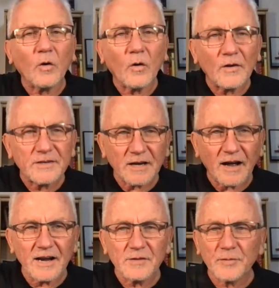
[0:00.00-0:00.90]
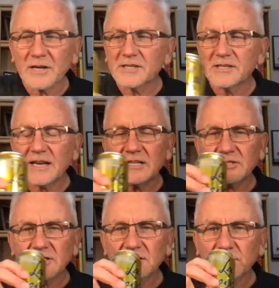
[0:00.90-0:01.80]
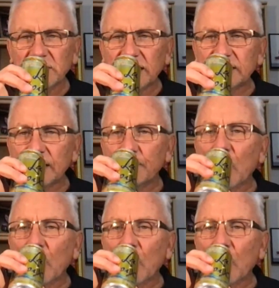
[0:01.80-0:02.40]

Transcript: entire presentation, let me take a sip.